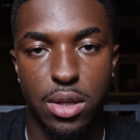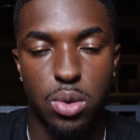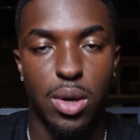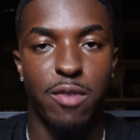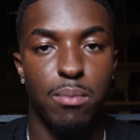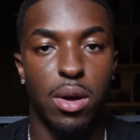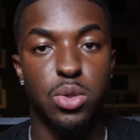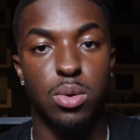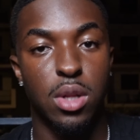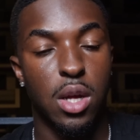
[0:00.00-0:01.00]
So you have
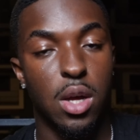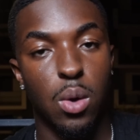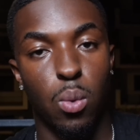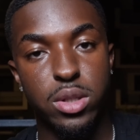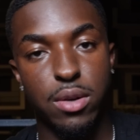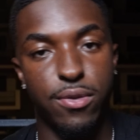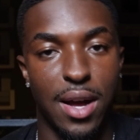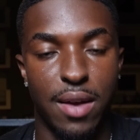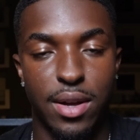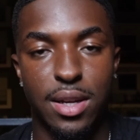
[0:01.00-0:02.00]
module 1 to
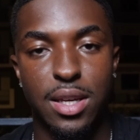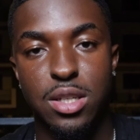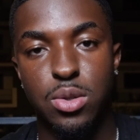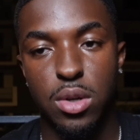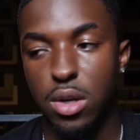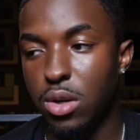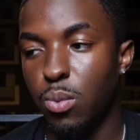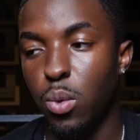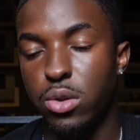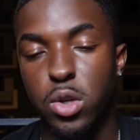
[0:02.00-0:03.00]
5, and each
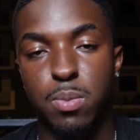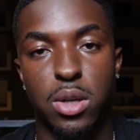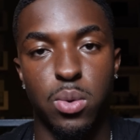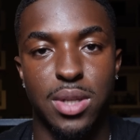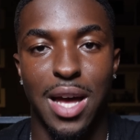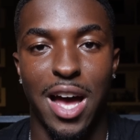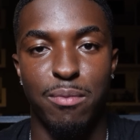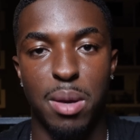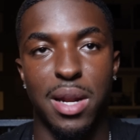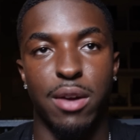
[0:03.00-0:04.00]
one of those modules have
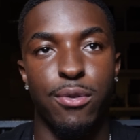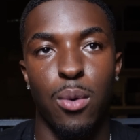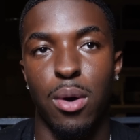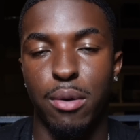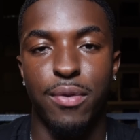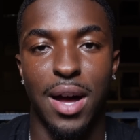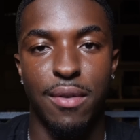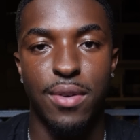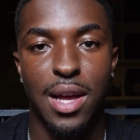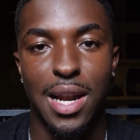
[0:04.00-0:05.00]
maybe like 4 or
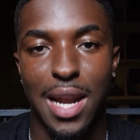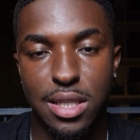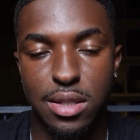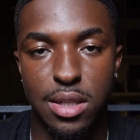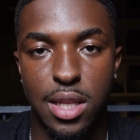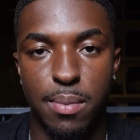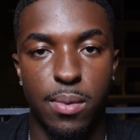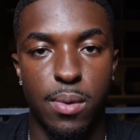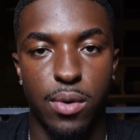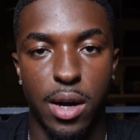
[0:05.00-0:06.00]
5 lessons in them,
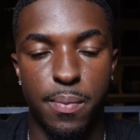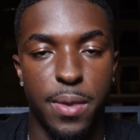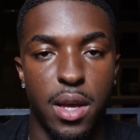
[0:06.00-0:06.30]
right?